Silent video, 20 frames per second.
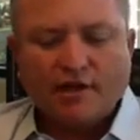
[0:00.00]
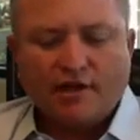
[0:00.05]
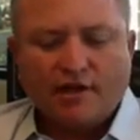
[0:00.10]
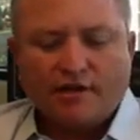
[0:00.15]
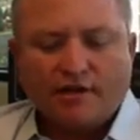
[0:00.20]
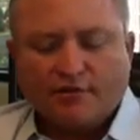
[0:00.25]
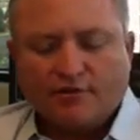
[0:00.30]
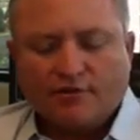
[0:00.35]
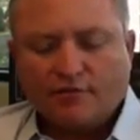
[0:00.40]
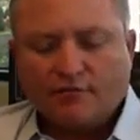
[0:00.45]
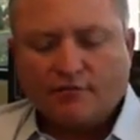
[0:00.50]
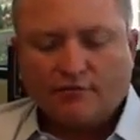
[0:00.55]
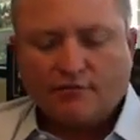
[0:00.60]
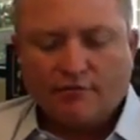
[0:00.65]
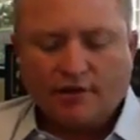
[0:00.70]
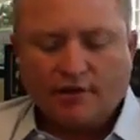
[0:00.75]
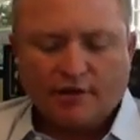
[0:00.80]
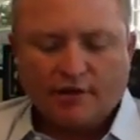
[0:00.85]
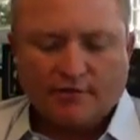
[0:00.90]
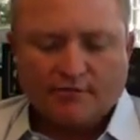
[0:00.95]

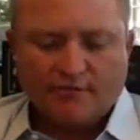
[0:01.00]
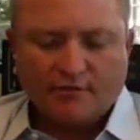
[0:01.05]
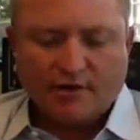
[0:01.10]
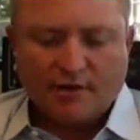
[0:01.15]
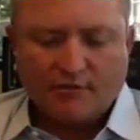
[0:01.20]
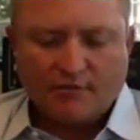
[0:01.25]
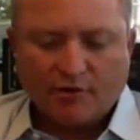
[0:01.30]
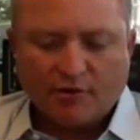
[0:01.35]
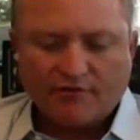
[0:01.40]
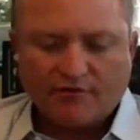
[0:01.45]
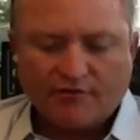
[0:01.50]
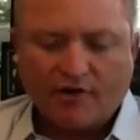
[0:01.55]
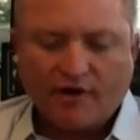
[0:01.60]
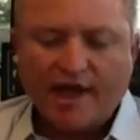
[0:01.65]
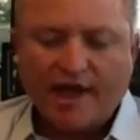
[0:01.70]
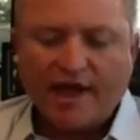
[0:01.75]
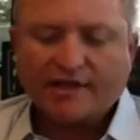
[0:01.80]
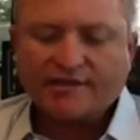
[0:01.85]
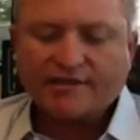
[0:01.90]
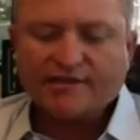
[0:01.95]
another member of our
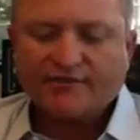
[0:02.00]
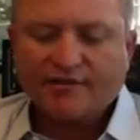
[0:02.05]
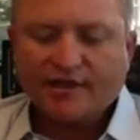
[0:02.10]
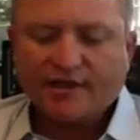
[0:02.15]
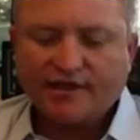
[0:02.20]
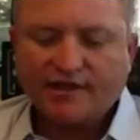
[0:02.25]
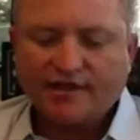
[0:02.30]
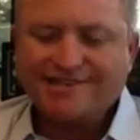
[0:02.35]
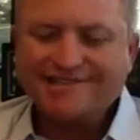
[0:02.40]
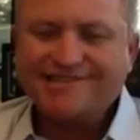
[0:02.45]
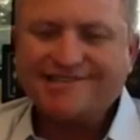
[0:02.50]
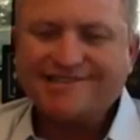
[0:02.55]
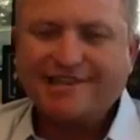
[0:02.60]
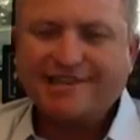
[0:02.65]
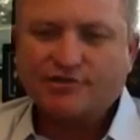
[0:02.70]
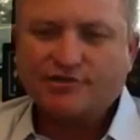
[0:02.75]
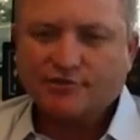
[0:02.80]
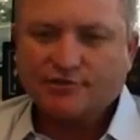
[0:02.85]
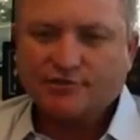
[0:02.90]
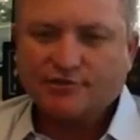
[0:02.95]
Activated
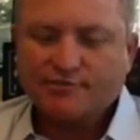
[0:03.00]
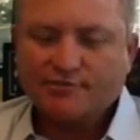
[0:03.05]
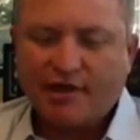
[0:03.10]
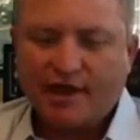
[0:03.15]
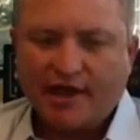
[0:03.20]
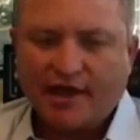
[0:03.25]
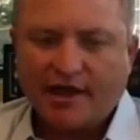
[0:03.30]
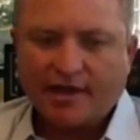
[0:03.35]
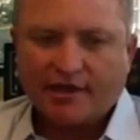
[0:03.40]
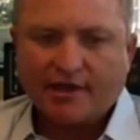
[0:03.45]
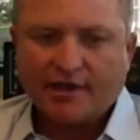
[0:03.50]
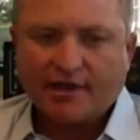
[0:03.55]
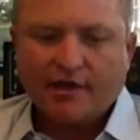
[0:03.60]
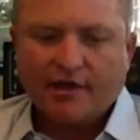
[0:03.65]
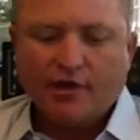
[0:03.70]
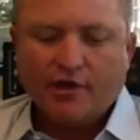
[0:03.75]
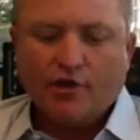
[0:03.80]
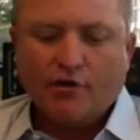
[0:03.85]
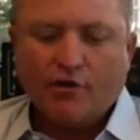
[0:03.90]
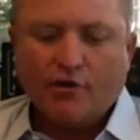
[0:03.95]
Essentials pack,
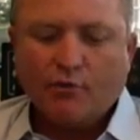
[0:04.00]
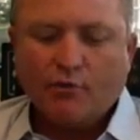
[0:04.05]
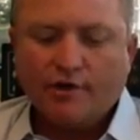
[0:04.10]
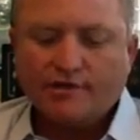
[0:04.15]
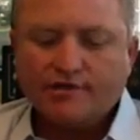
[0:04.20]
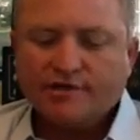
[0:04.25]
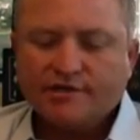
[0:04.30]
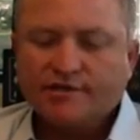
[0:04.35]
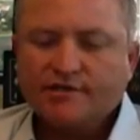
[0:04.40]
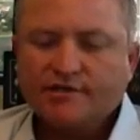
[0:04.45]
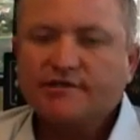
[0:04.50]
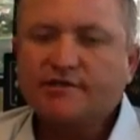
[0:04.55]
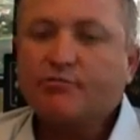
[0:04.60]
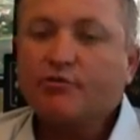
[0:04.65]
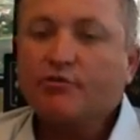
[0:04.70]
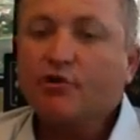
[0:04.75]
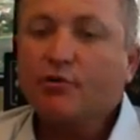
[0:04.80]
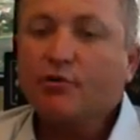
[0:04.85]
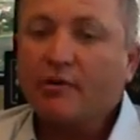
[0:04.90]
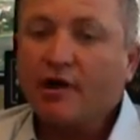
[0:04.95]
which is the
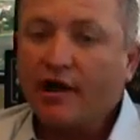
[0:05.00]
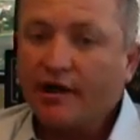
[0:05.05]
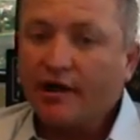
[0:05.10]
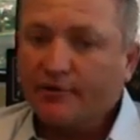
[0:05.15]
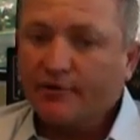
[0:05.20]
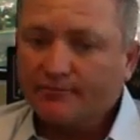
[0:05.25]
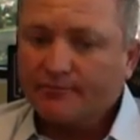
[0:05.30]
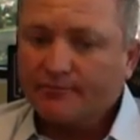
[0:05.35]
ProBio.